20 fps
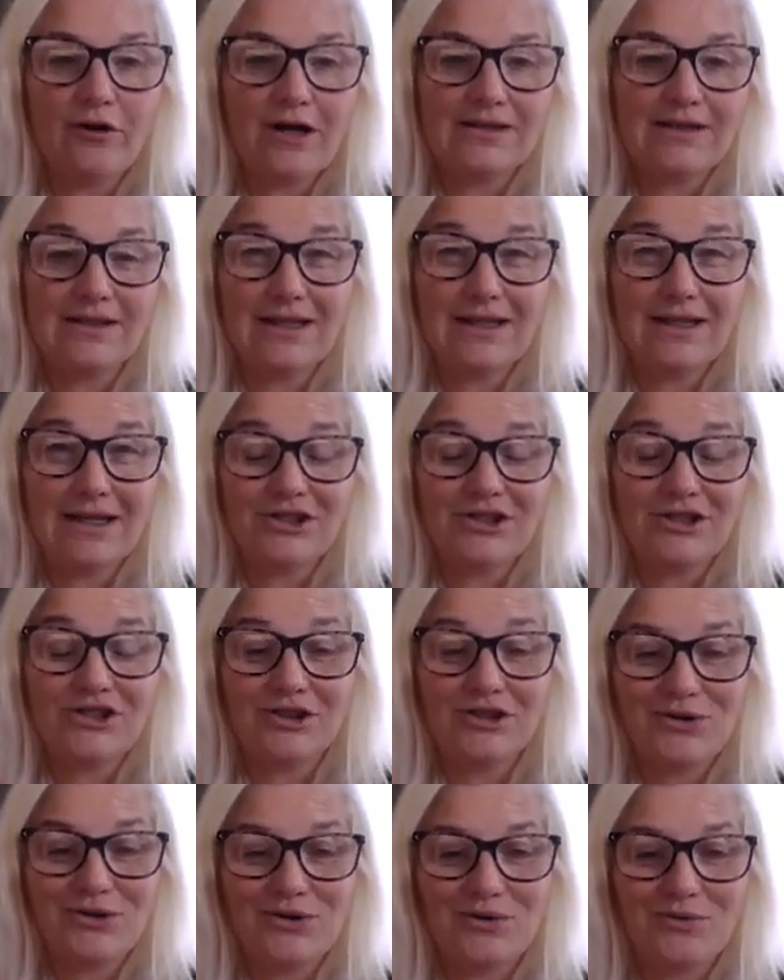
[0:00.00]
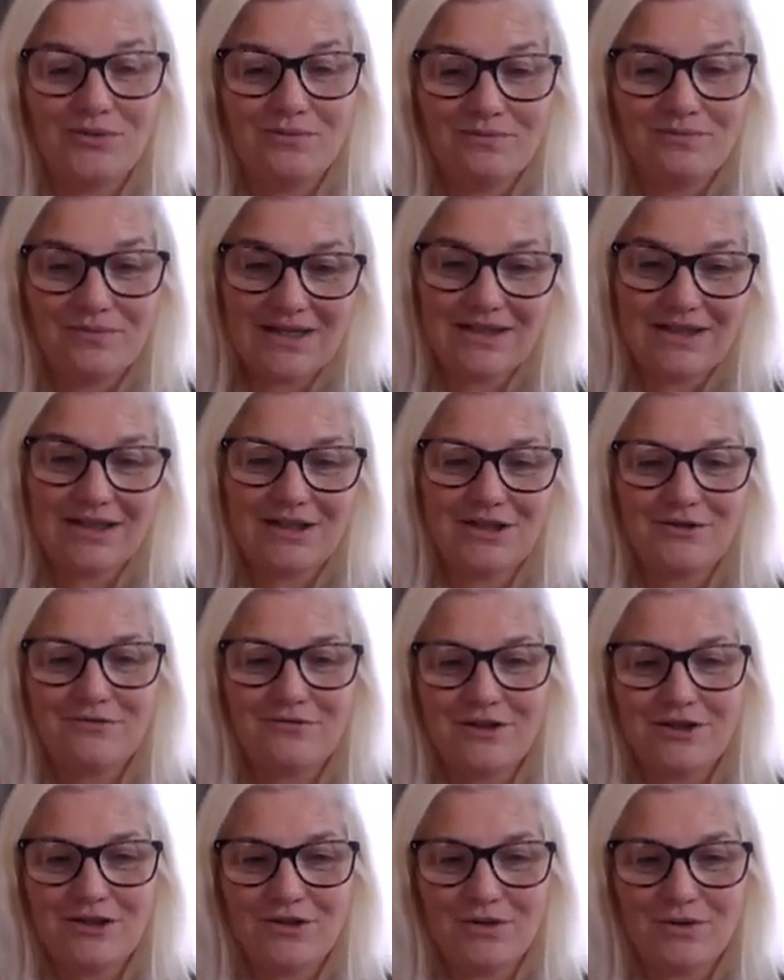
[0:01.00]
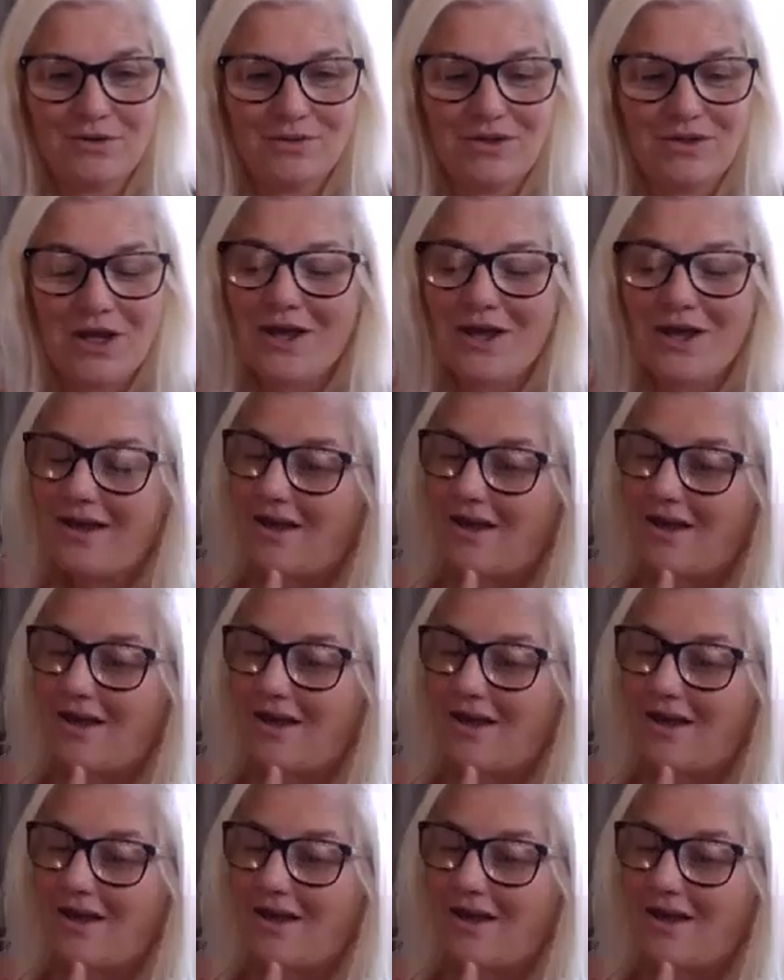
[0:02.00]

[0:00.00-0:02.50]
us as a teaching tool as individuals.